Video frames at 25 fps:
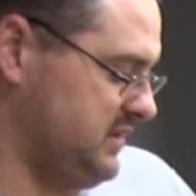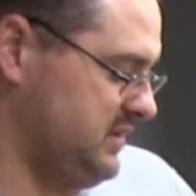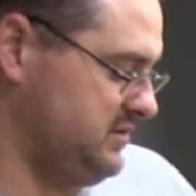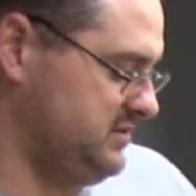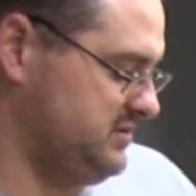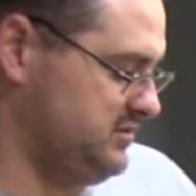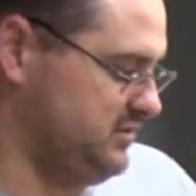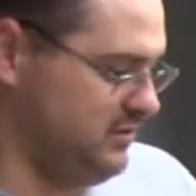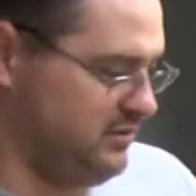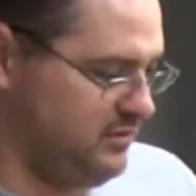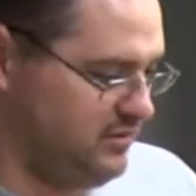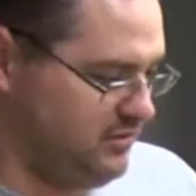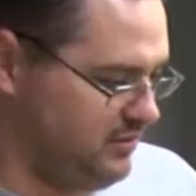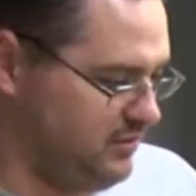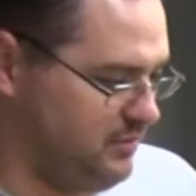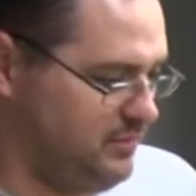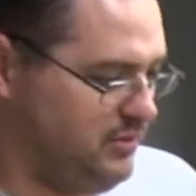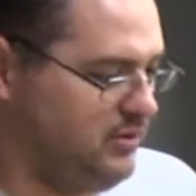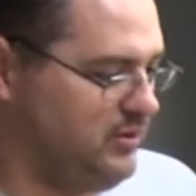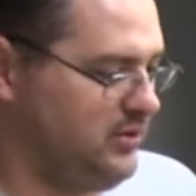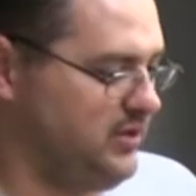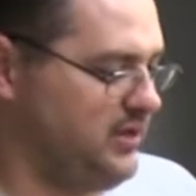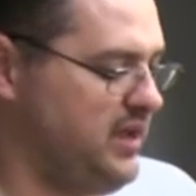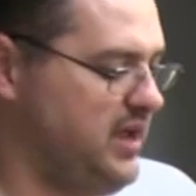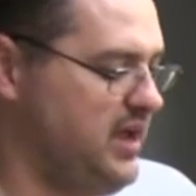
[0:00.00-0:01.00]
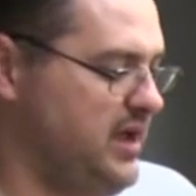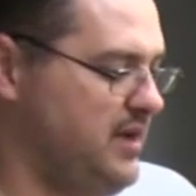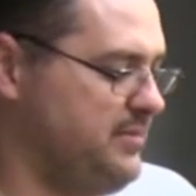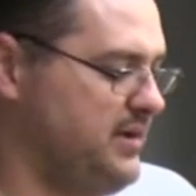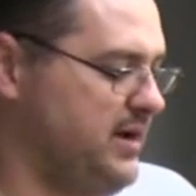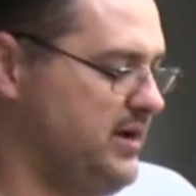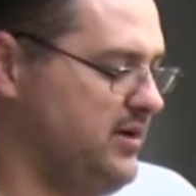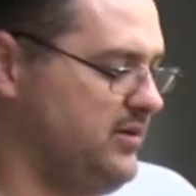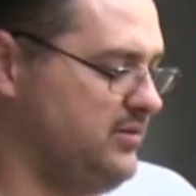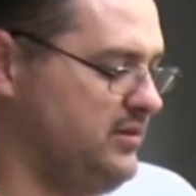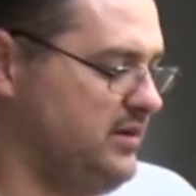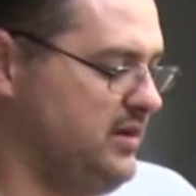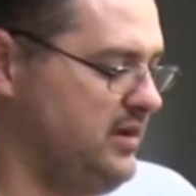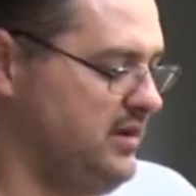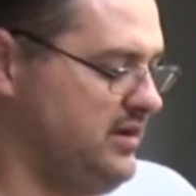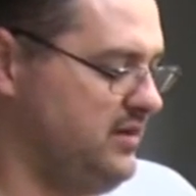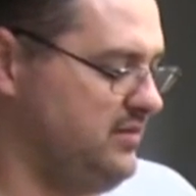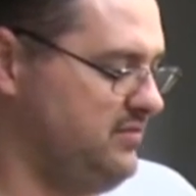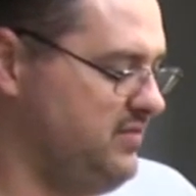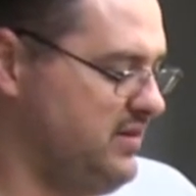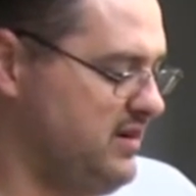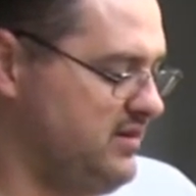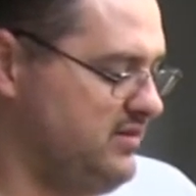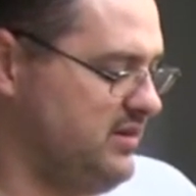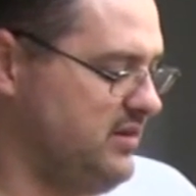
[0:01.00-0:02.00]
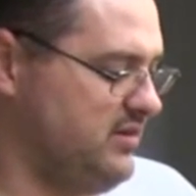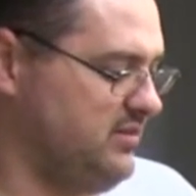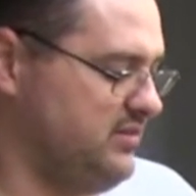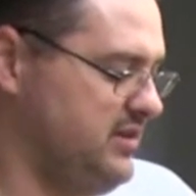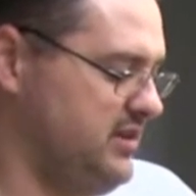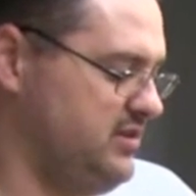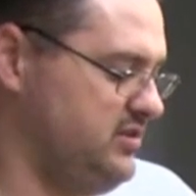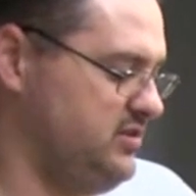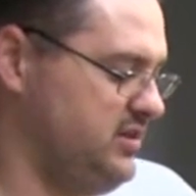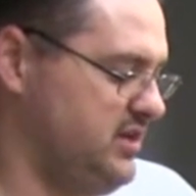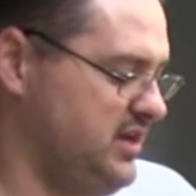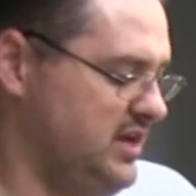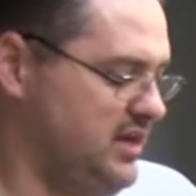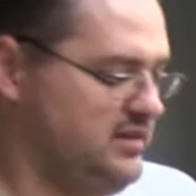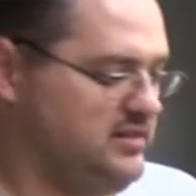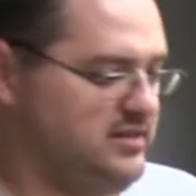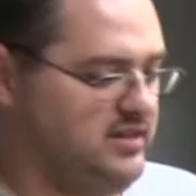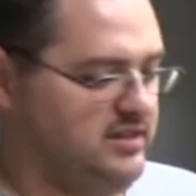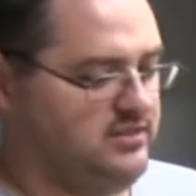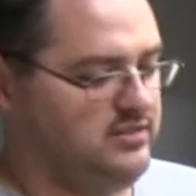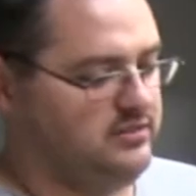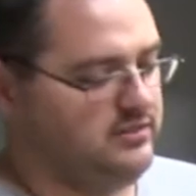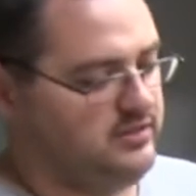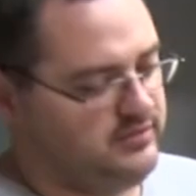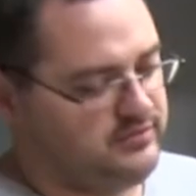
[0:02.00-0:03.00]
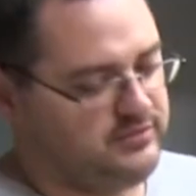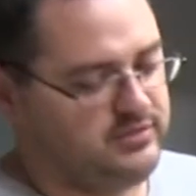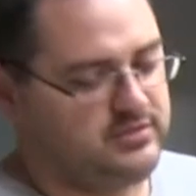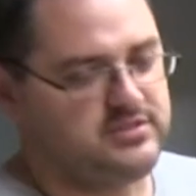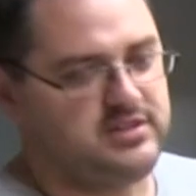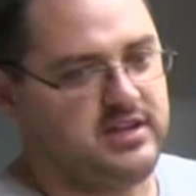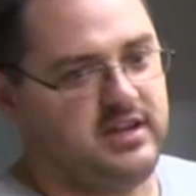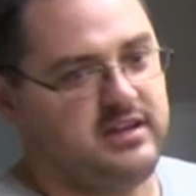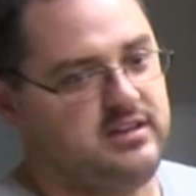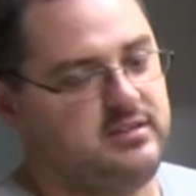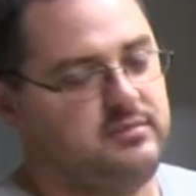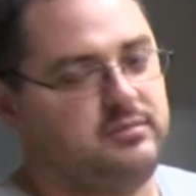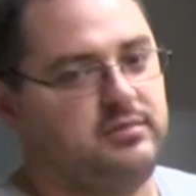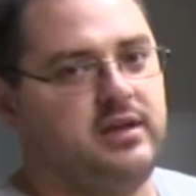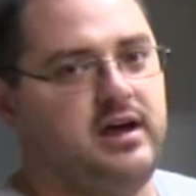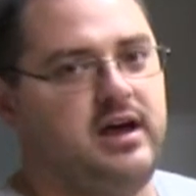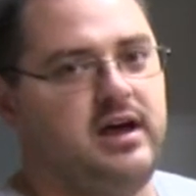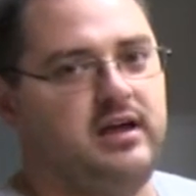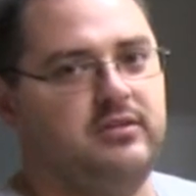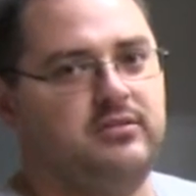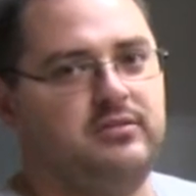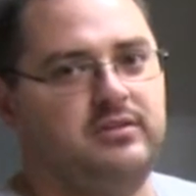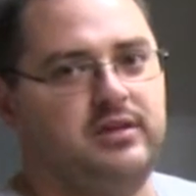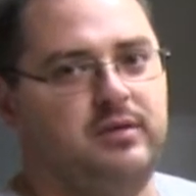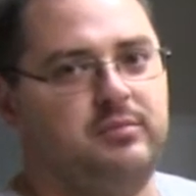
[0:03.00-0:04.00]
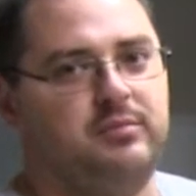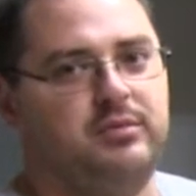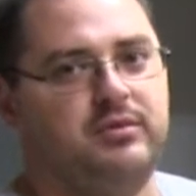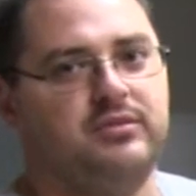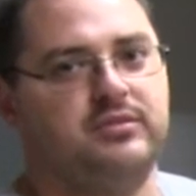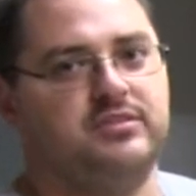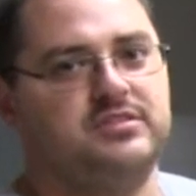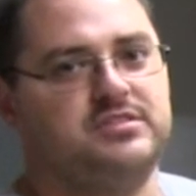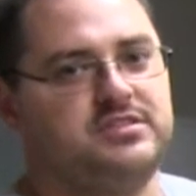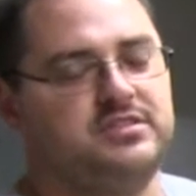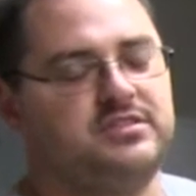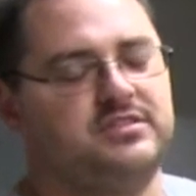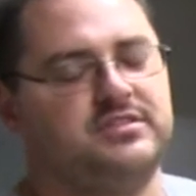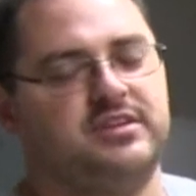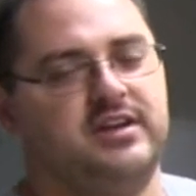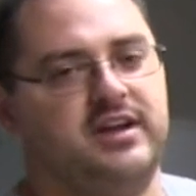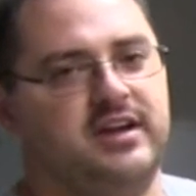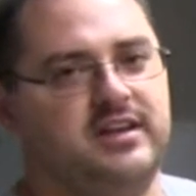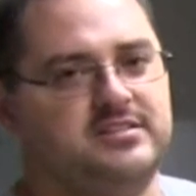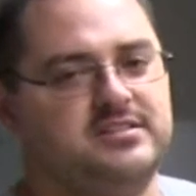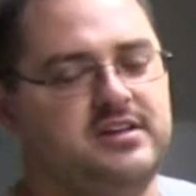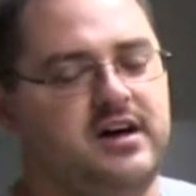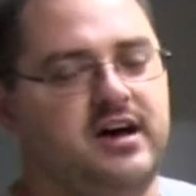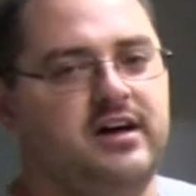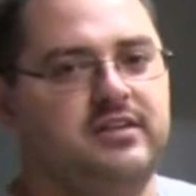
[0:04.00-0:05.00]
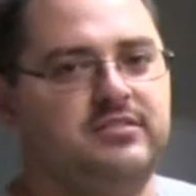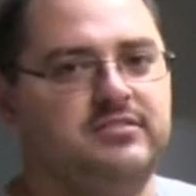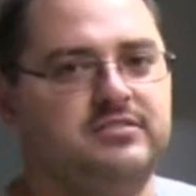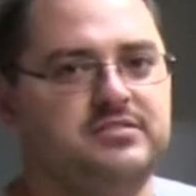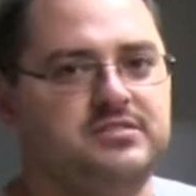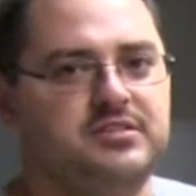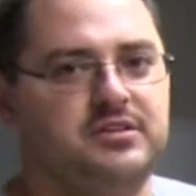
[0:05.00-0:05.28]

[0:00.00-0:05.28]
So I go to pull the cam out and found out that you can't take the lifters out of the block without pulling the cylinder heads off.